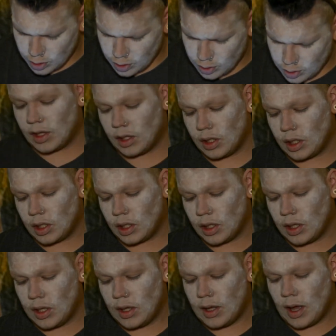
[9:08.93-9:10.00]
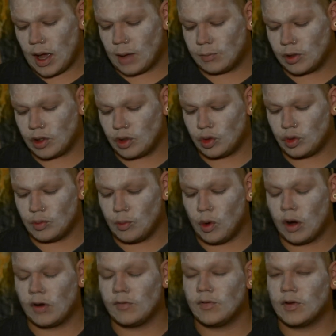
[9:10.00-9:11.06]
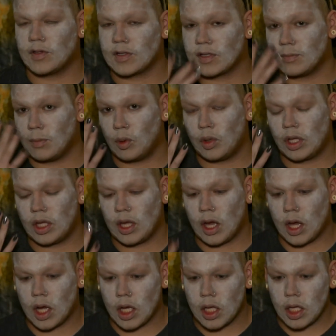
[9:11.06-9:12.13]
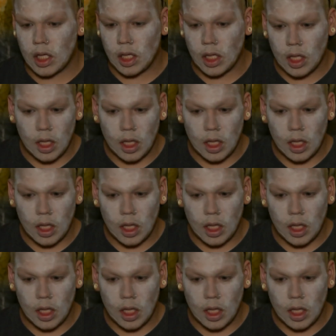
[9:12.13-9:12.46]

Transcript: I think I'm going to do more of a smoky eye,